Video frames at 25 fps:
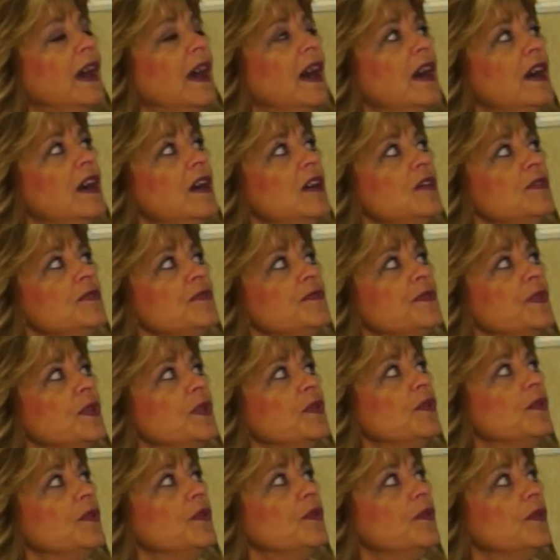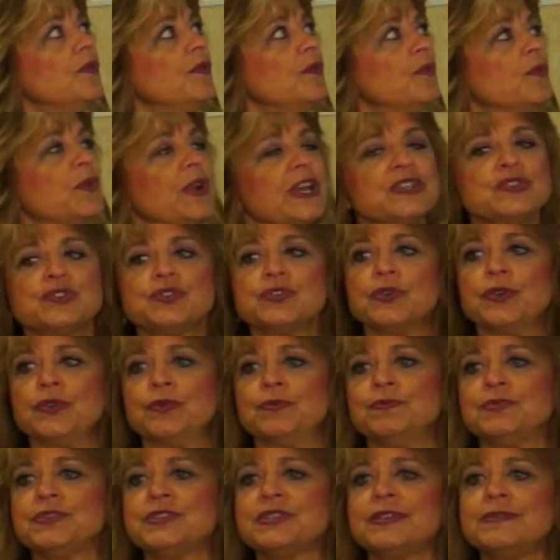of
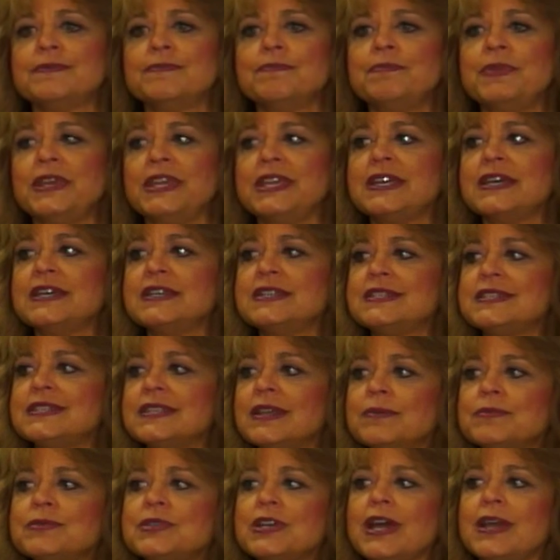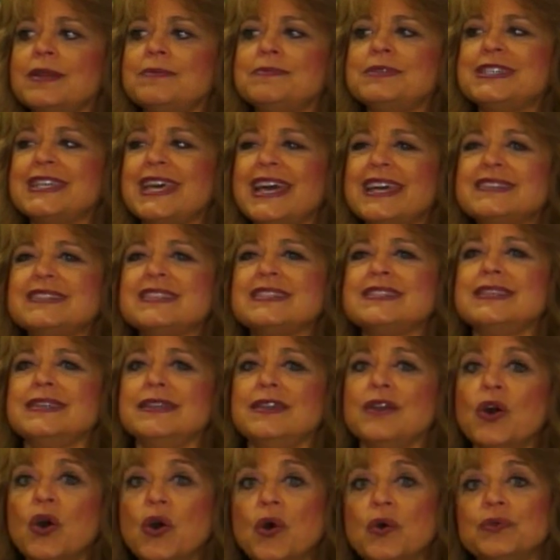restrooms, because sometimes that's
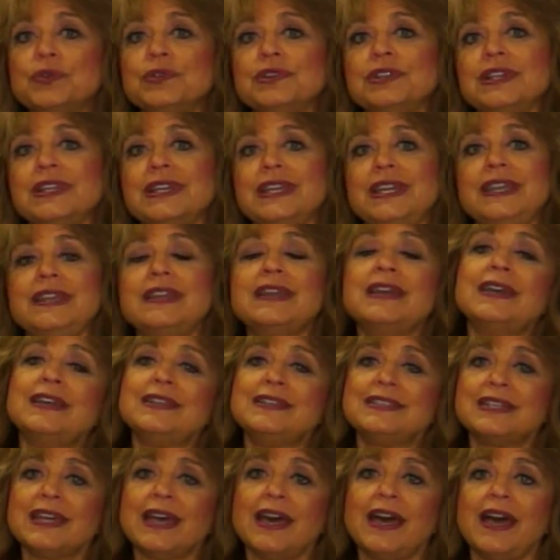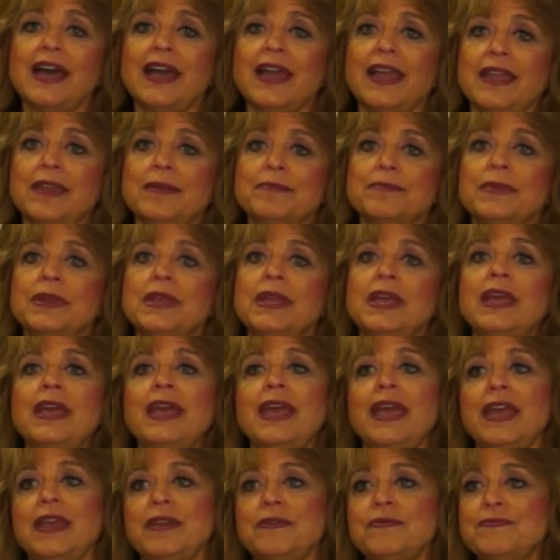the only time
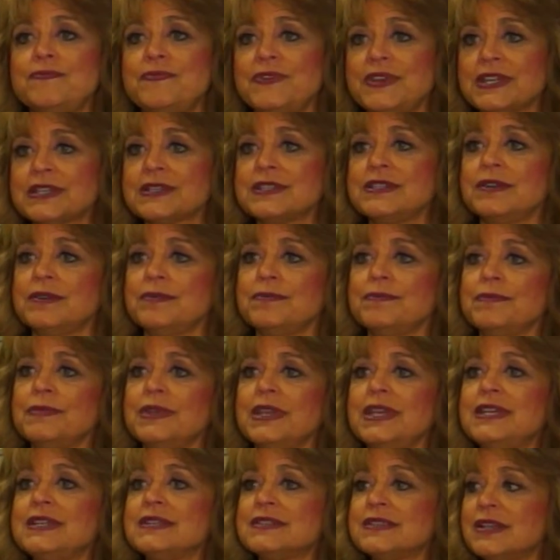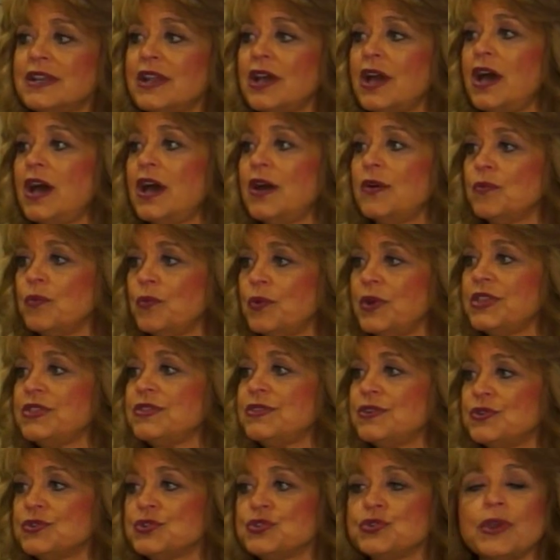a victim is not
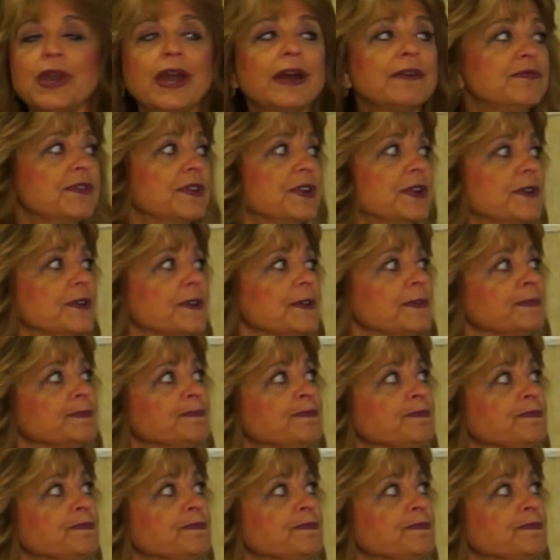with their trafficker.